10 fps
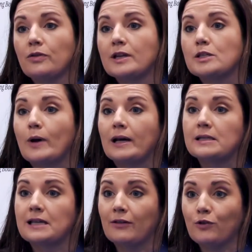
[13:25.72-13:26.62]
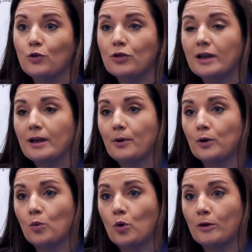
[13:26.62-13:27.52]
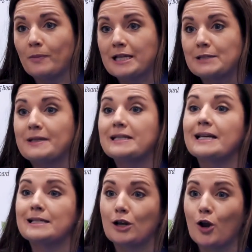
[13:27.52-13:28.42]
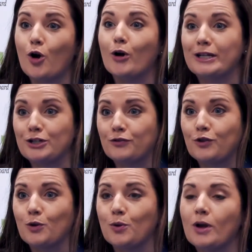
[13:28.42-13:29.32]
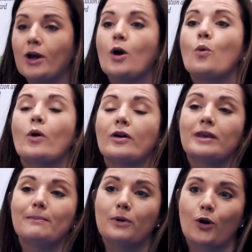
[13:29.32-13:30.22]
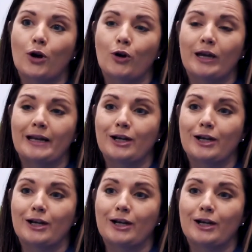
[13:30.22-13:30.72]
thing as well is, if you think about a work placement as a long interview where the employer can